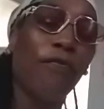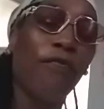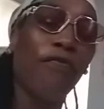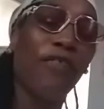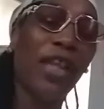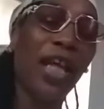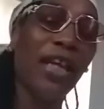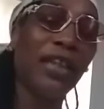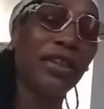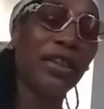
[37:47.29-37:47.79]

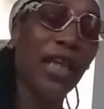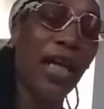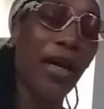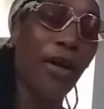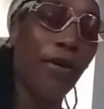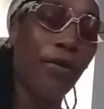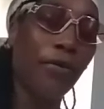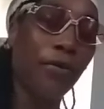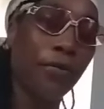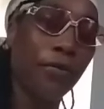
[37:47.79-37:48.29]
flights
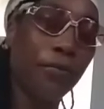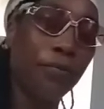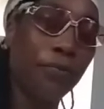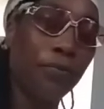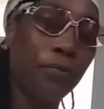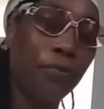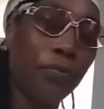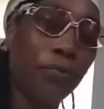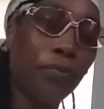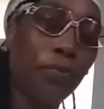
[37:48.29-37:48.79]
out,
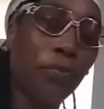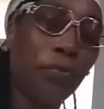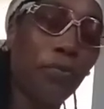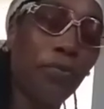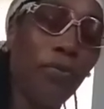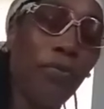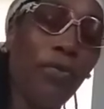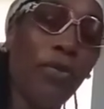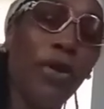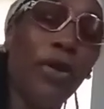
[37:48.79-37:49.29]

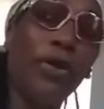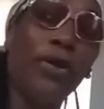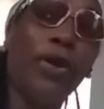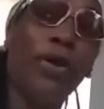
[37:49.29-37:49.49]
you